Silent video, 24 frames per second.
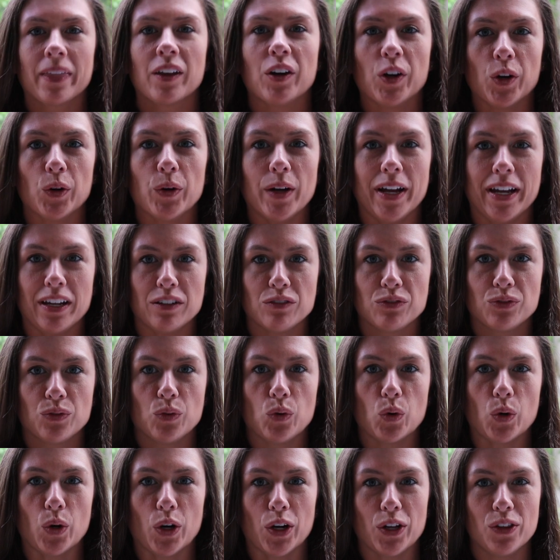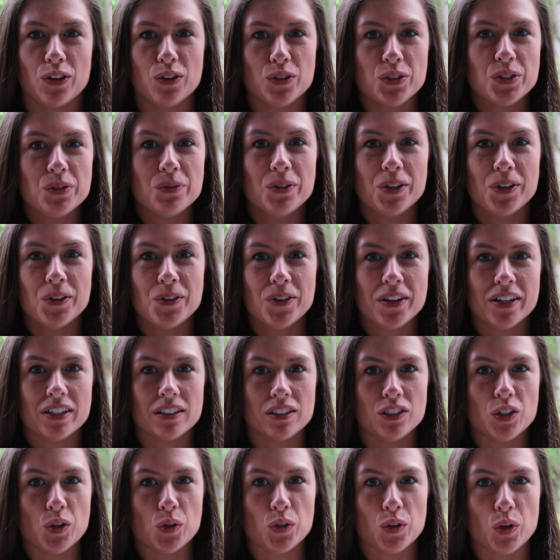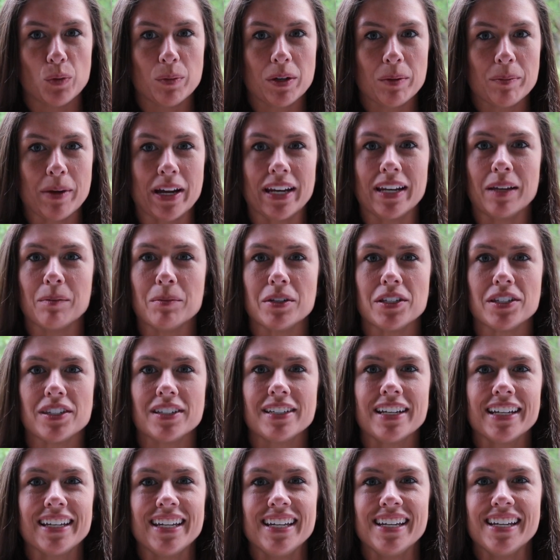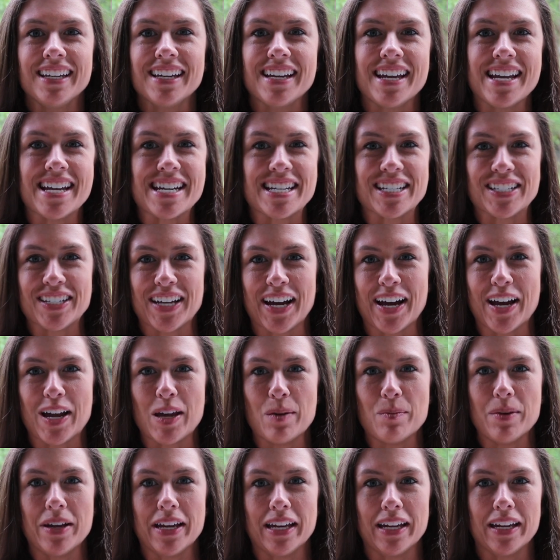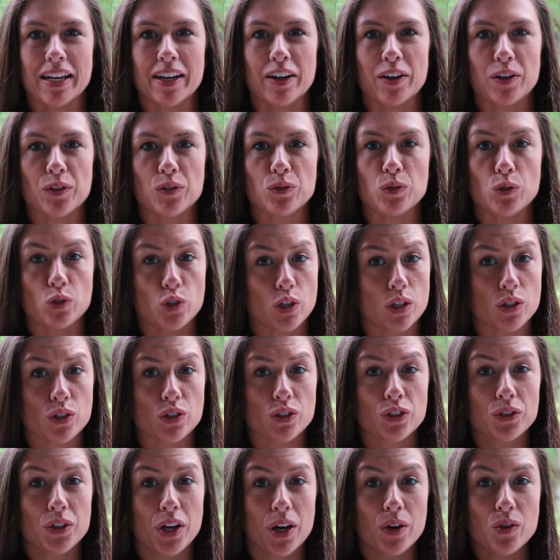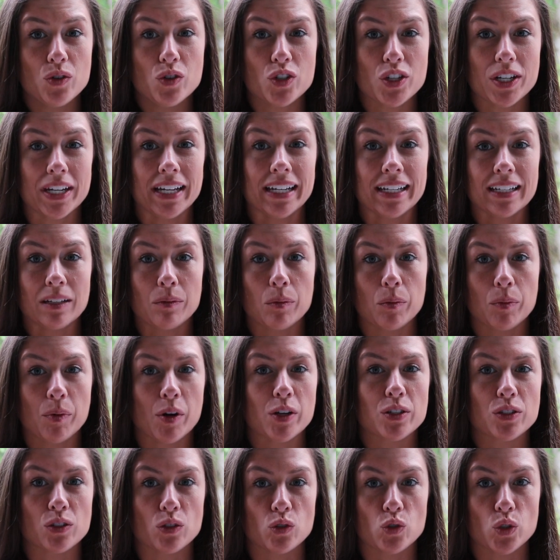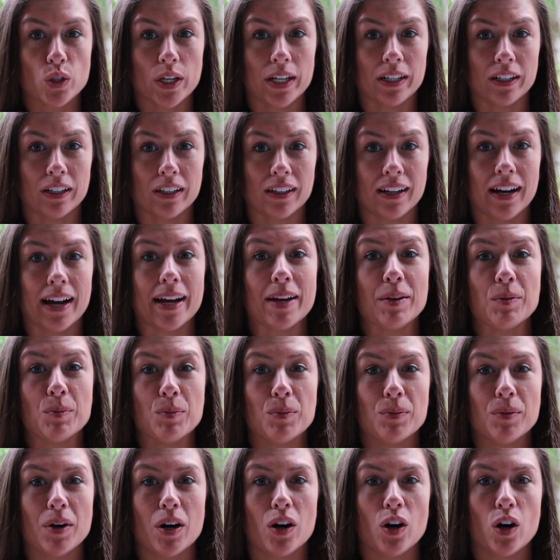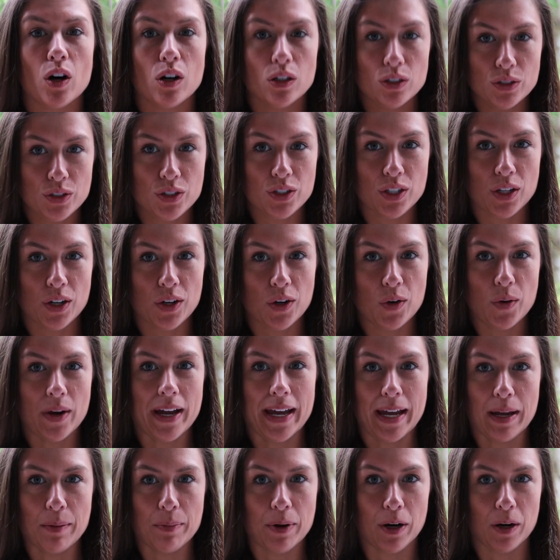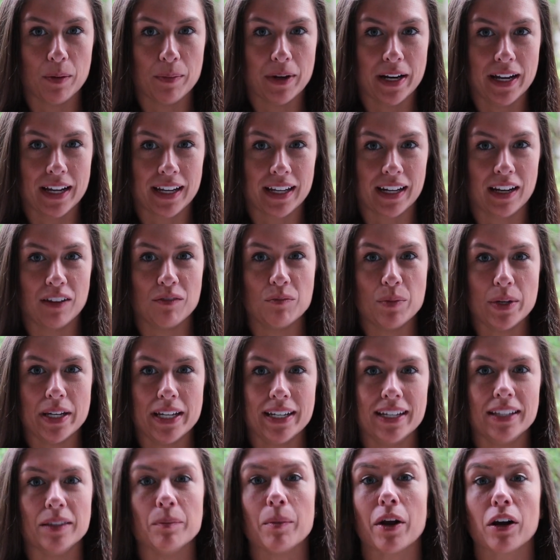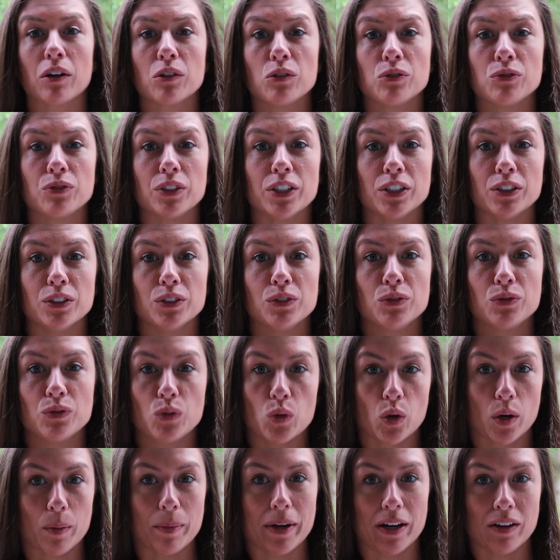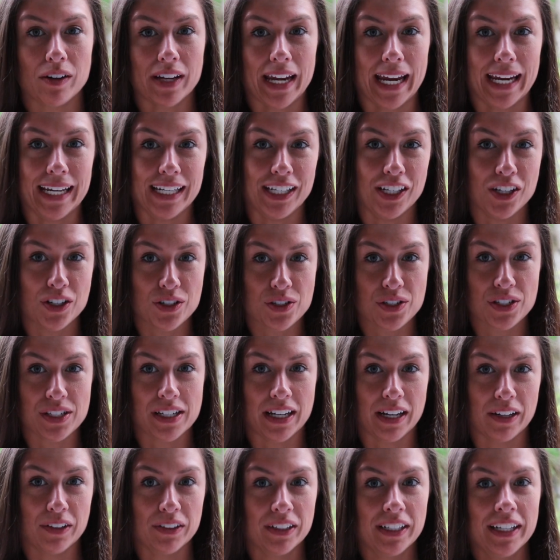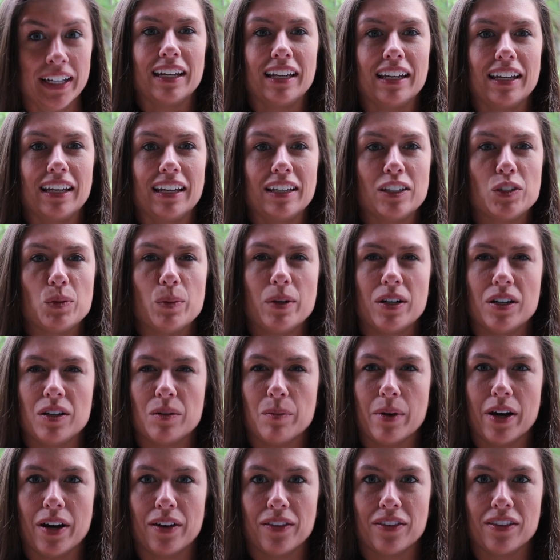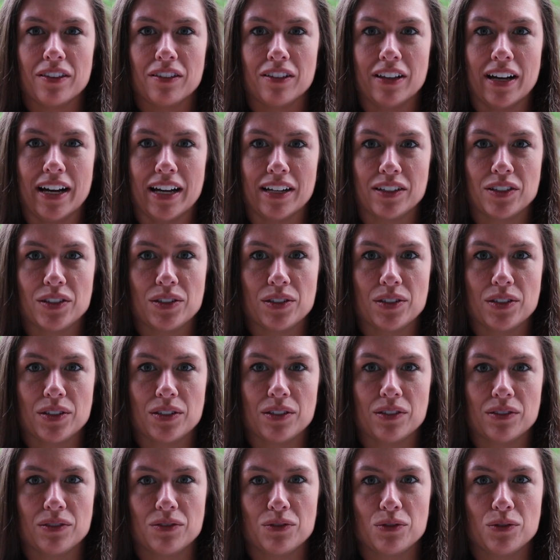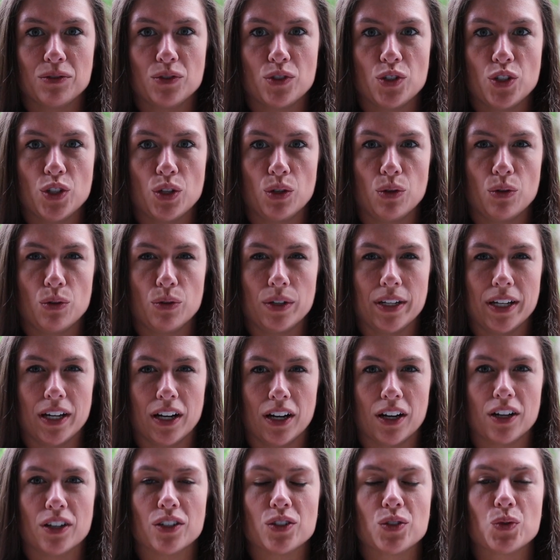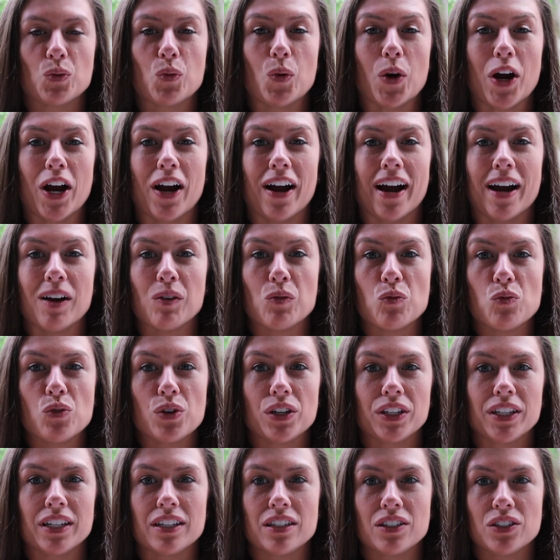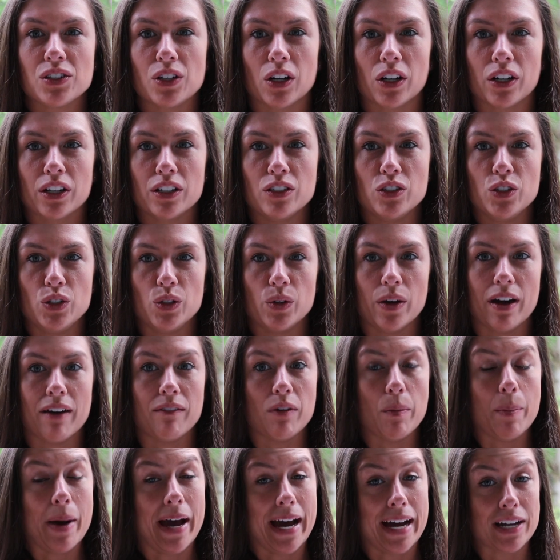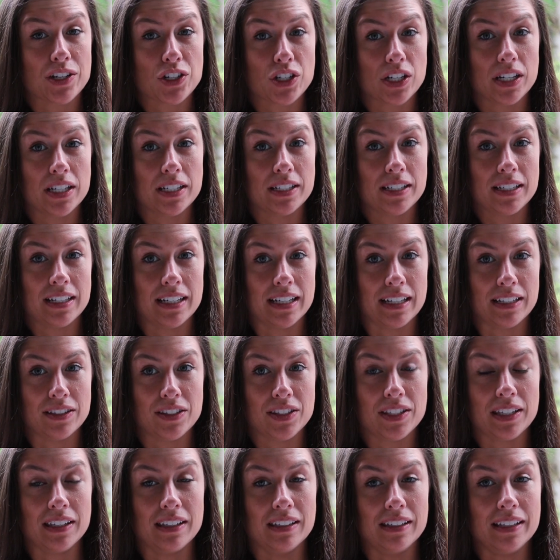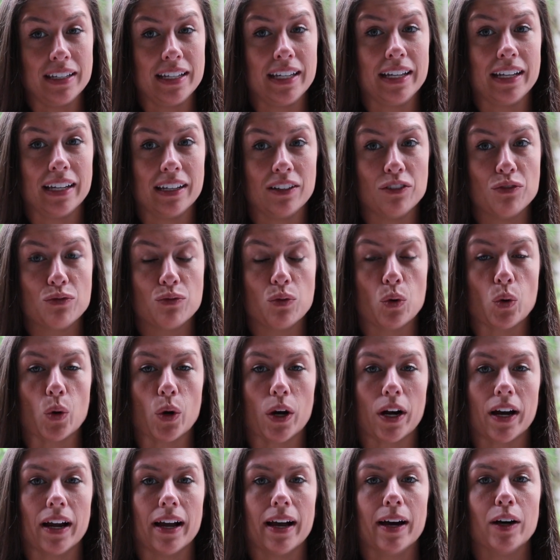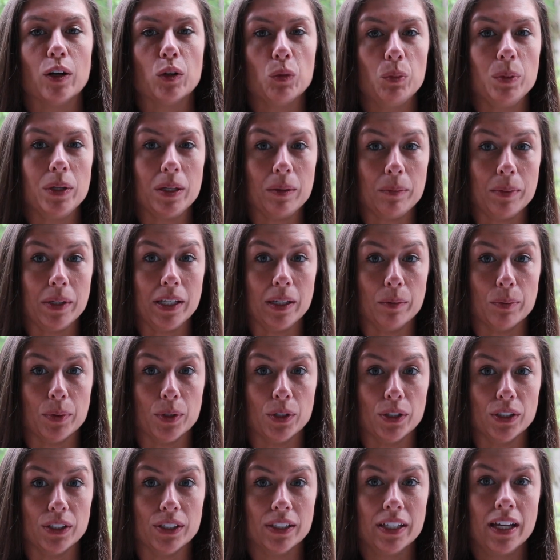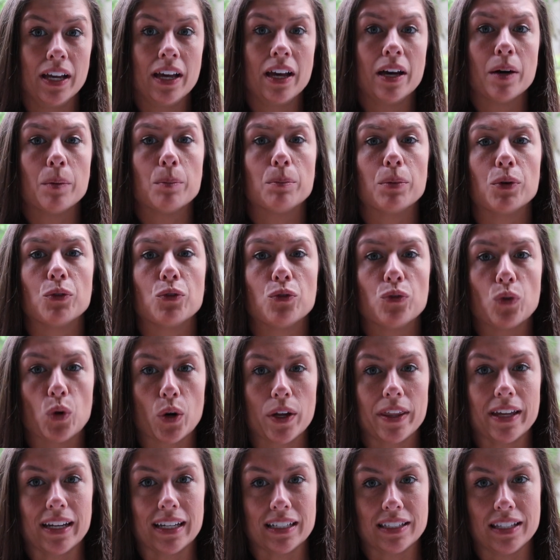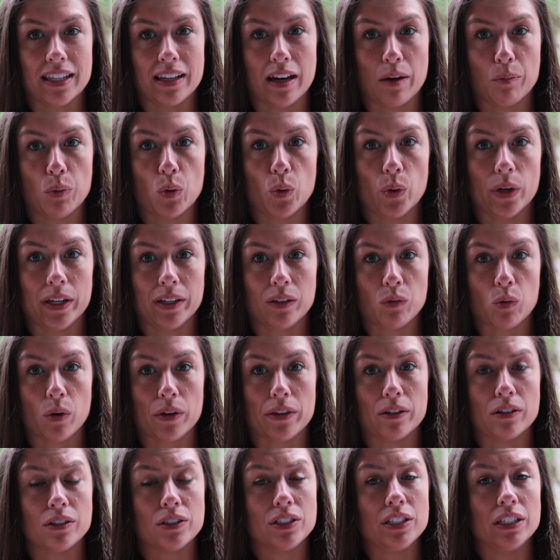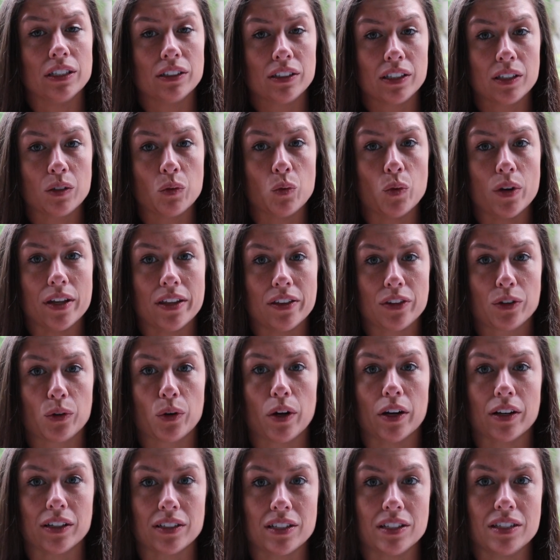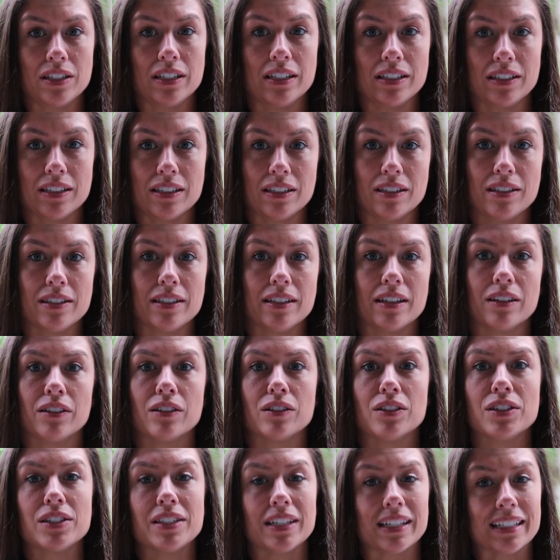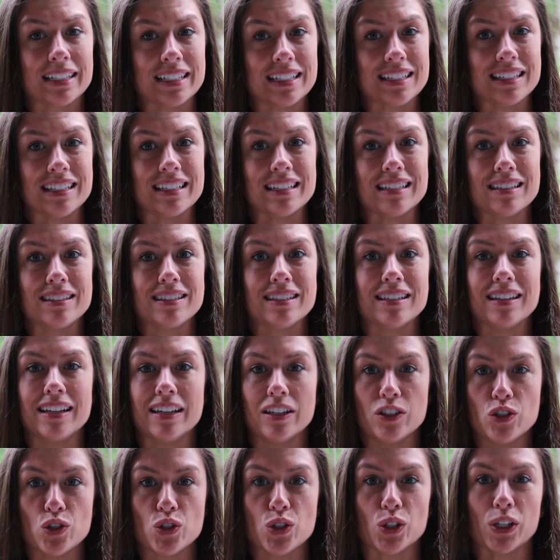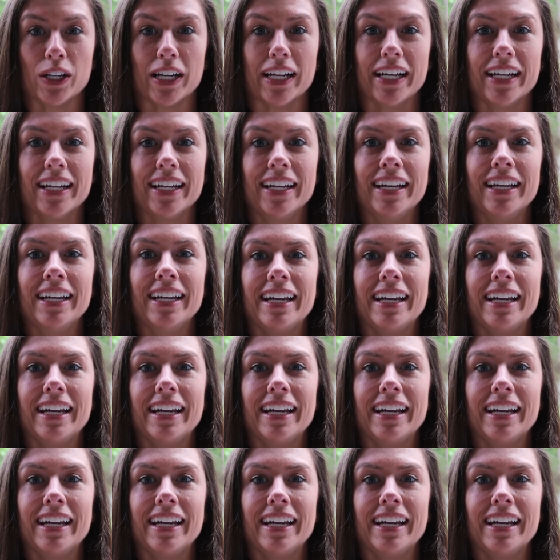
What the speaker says: Alright, for those of you that don't know me, my name is Nikki and I'm a health nutritional coach and I'm a personal trainer. I am also a paramedic and I've been in the medical field for about 8 years now. It's been in about the last 2 years where I really started to have a passion and see the need for helping people before they get to that point where they're dealing with chronic diseases and sicknesses and injury.